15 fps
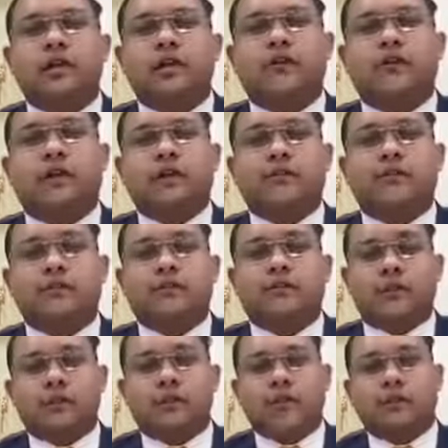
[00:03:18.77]
from
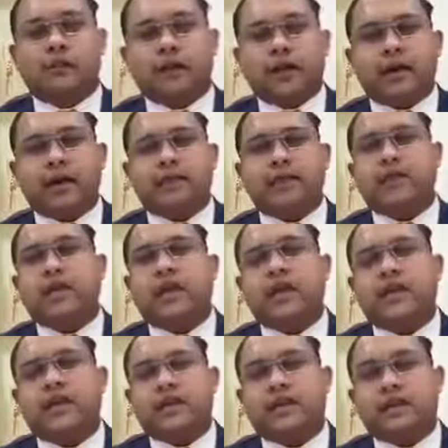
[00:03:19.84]
the PragatiE Vichaar
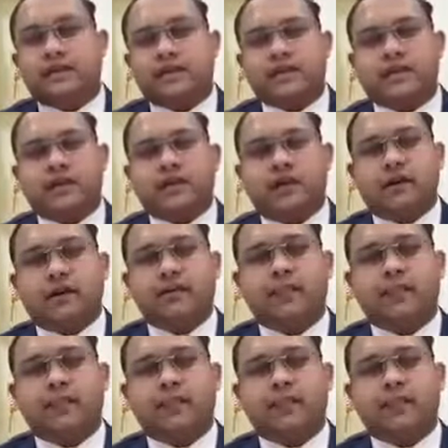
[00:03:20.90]
Literature Festival.